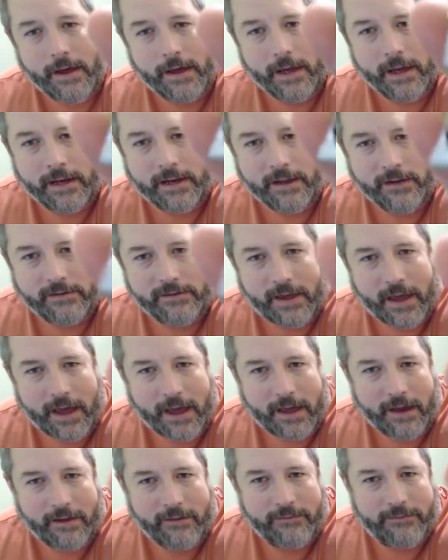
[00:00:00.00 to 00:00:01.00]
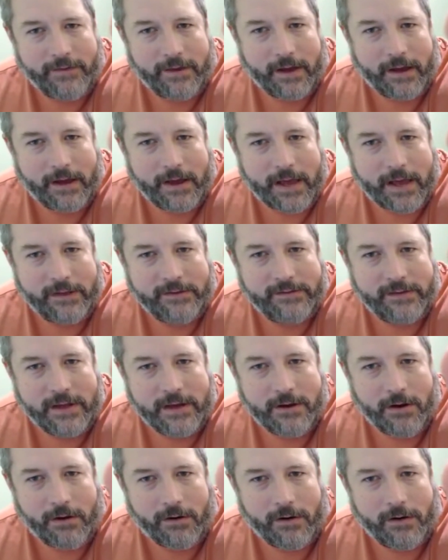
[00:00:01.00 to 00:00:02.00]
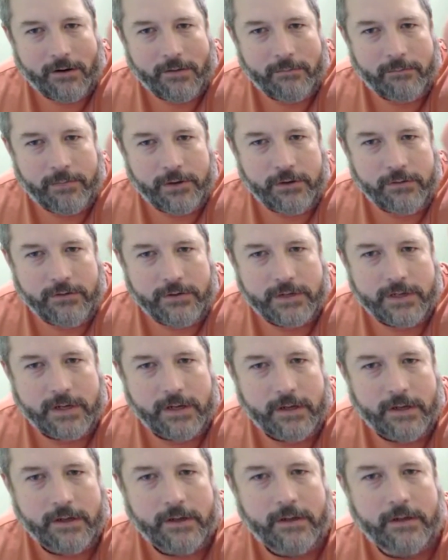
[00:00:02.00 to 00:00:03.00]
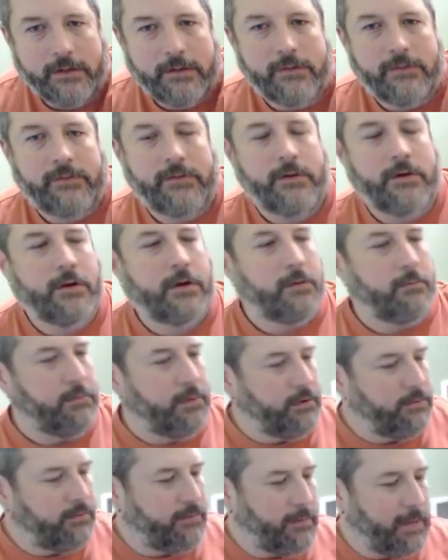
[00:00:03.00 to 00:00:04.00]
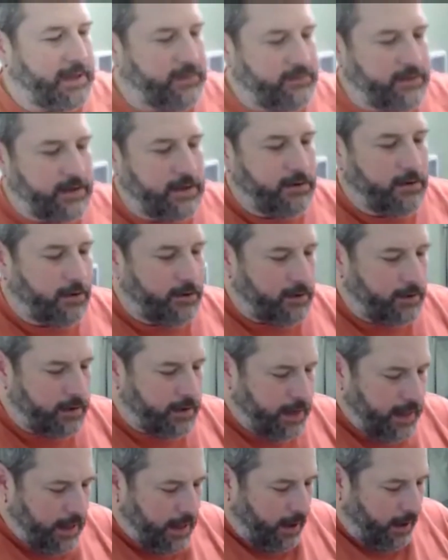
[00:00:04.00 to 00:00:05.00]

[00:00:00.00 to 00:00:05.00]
It does have SD card boot. So you can boot from SD card.